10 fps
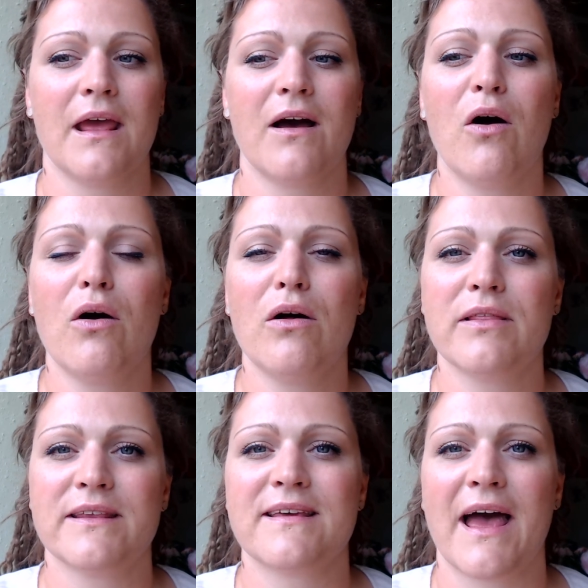All
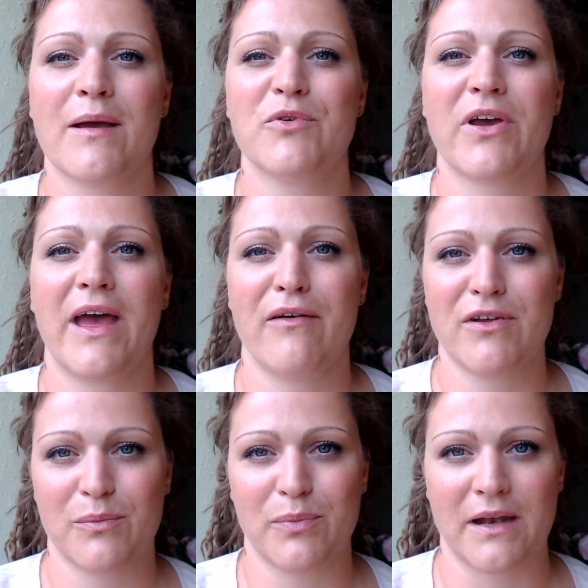the times you
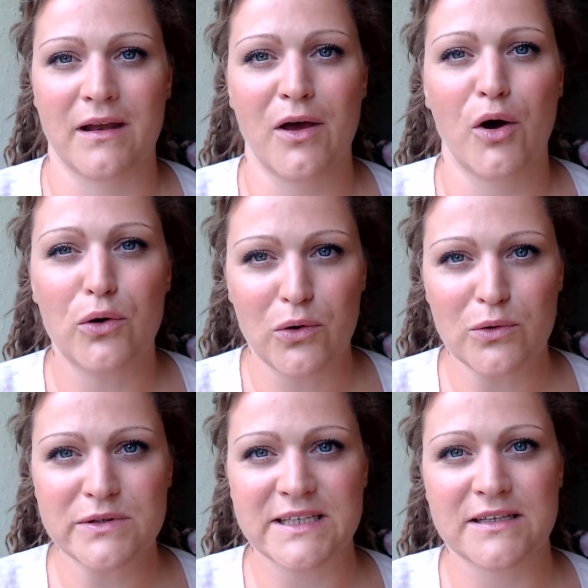haven't been
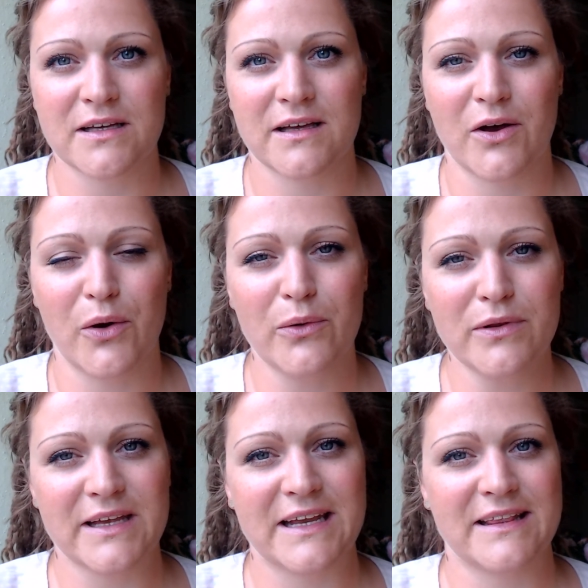hold
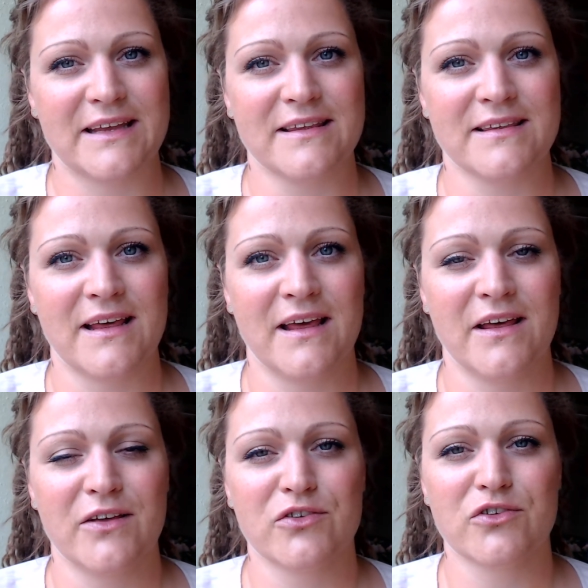it in this
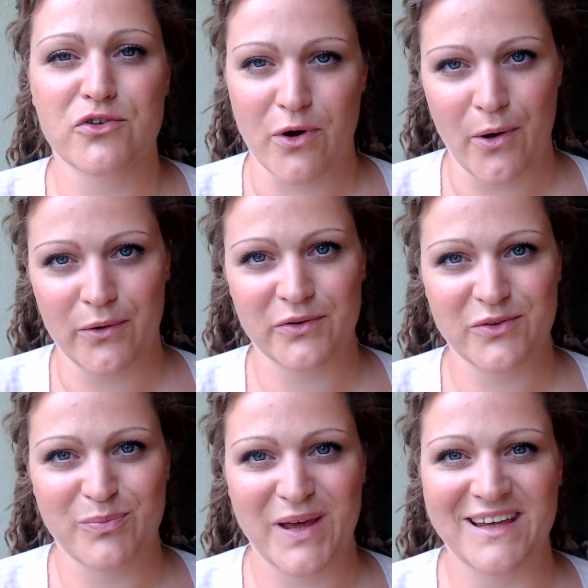strong
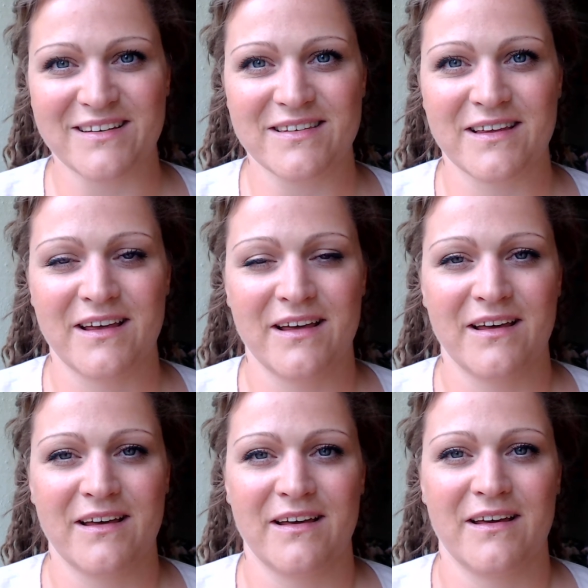space,
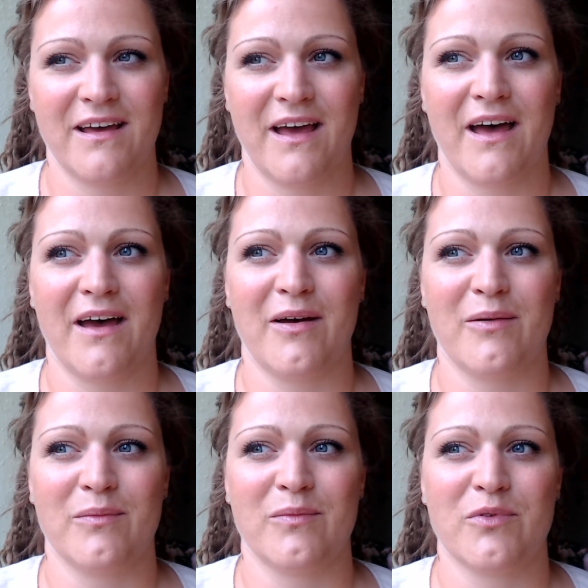
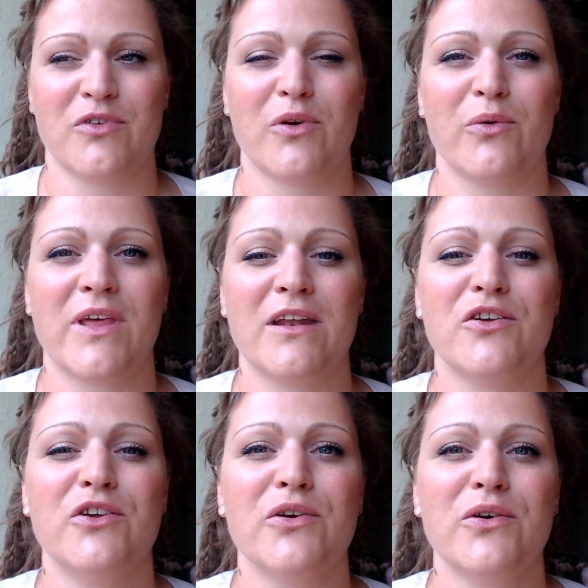so that
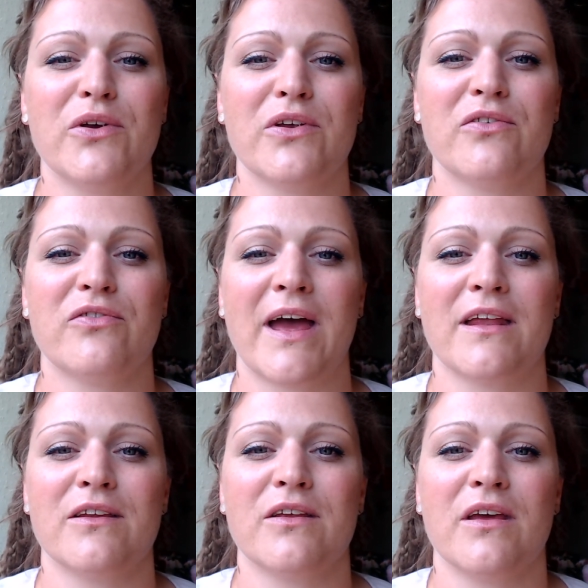you could
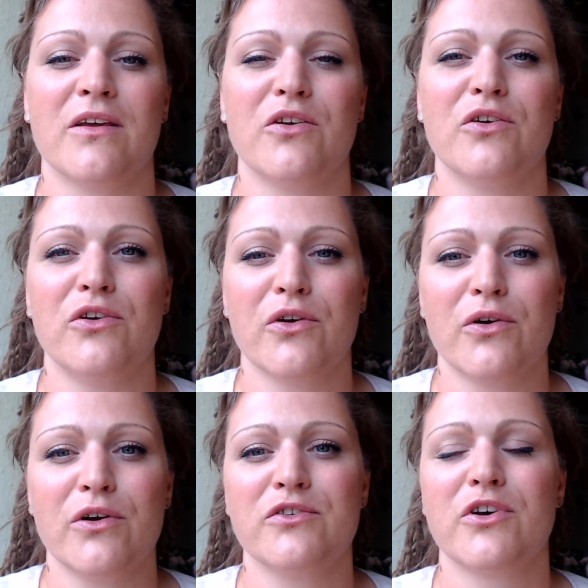find
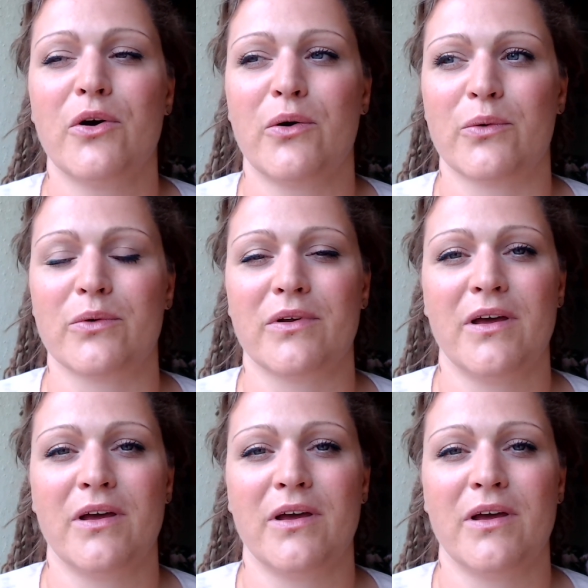your tone,